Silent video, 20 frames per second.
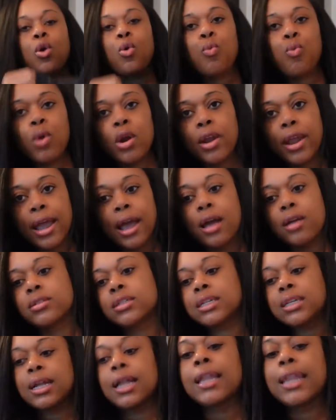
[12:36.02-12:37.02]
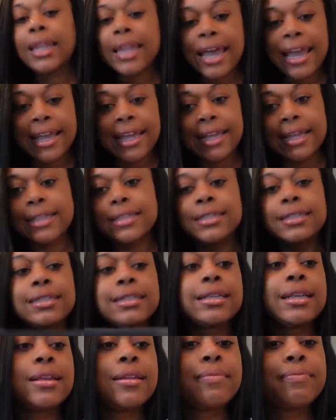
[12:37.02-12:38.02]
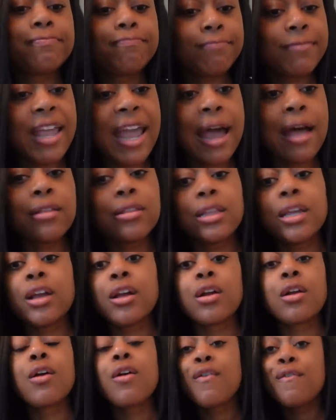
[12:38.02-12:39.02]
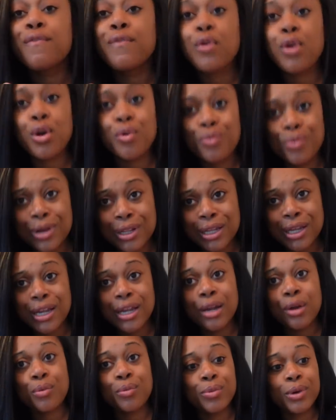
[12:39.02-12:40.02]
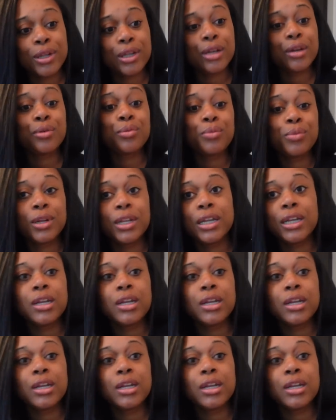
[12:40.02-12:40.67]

workout leggings out there for a really really really